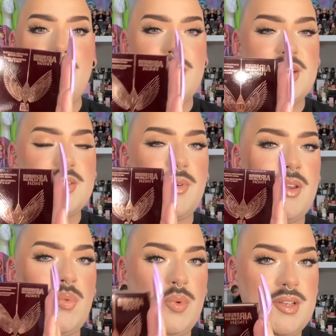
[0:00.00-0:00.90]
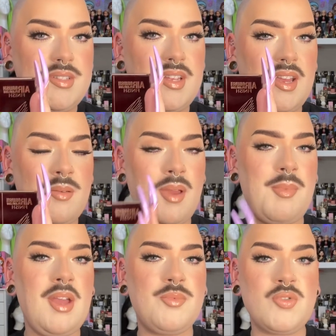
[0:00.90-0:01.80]
this one will sit in my
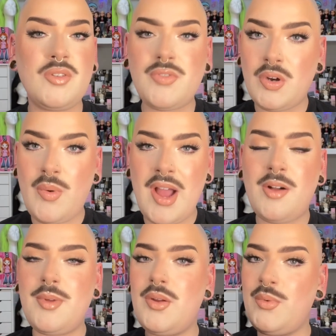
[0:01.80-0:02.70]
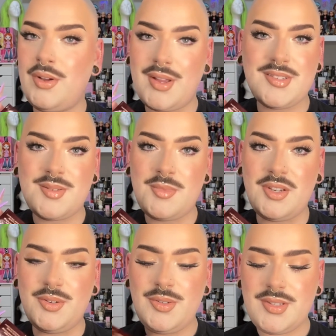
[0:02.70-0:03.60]
makeup drawer for a while, but it will get some
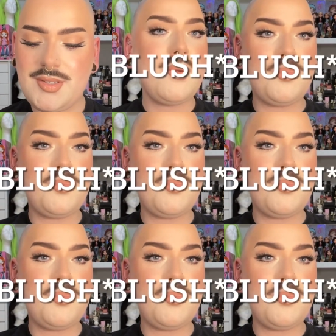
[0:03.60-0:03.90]
use.